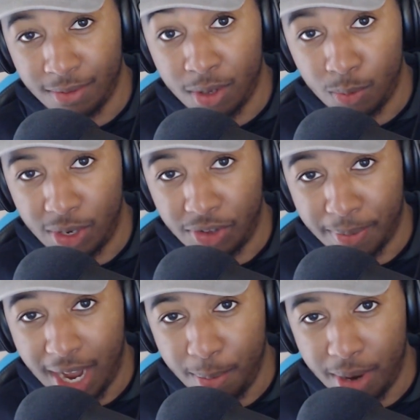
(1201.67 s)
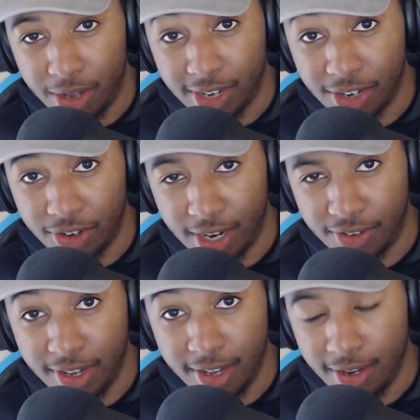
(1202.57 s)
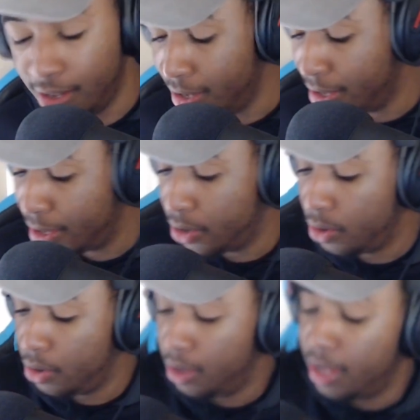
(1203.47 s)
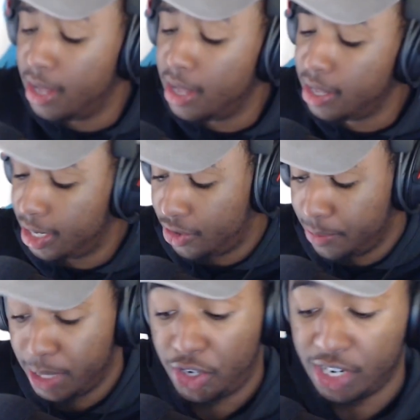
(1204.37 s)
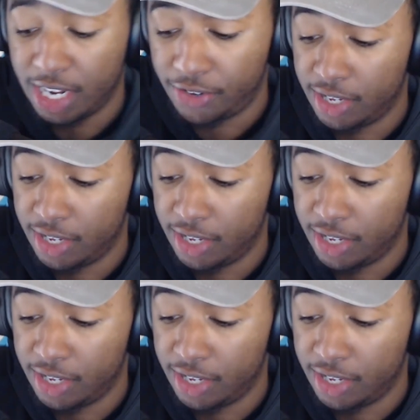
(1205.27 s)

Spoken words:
raising my eyebrows in case you can't see it, gives them a good chance